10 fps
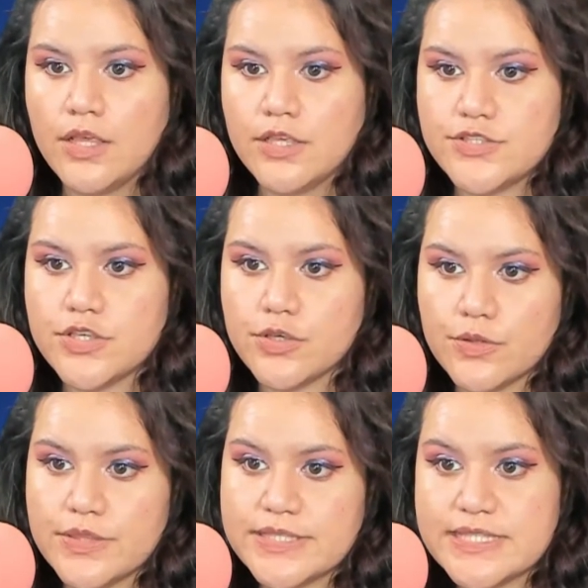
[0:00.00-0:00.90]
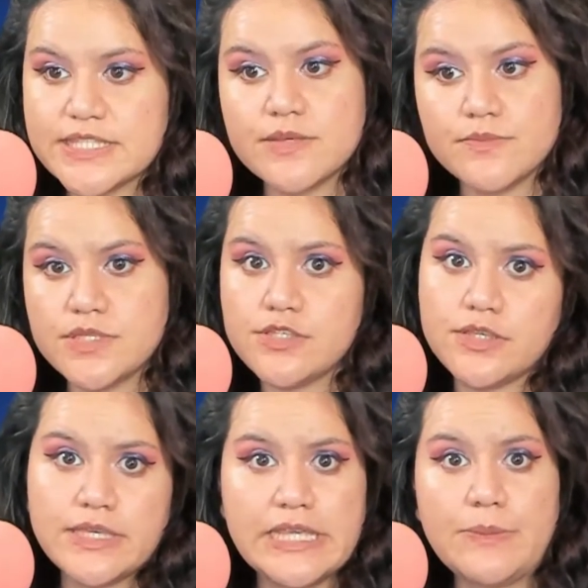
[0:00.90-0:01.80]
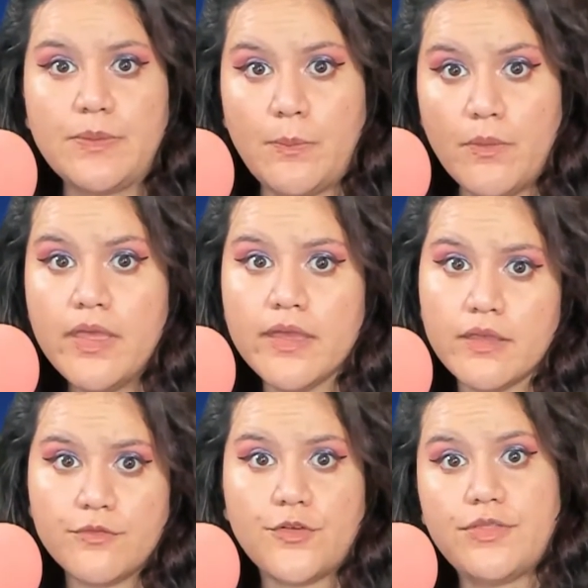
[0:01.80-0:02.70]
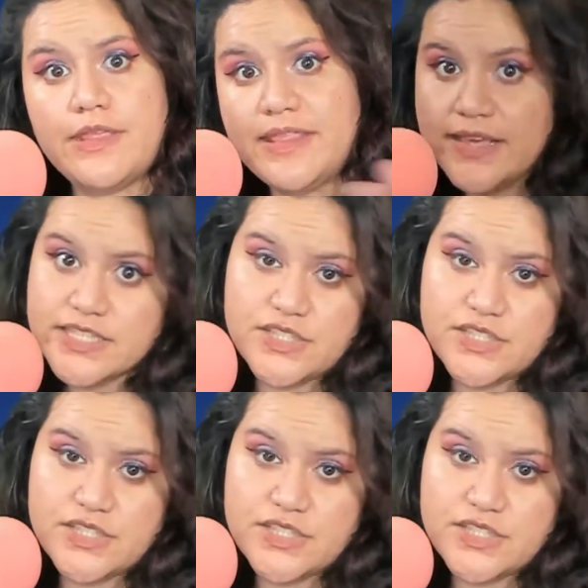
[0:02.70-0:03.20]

So this is something you can keep in mind for the next